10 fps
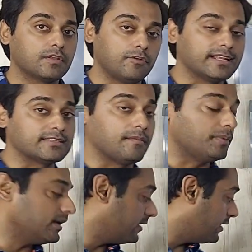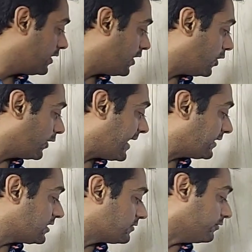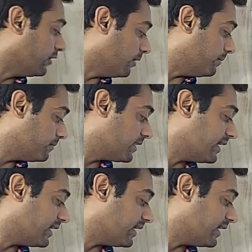For example, look at this verb,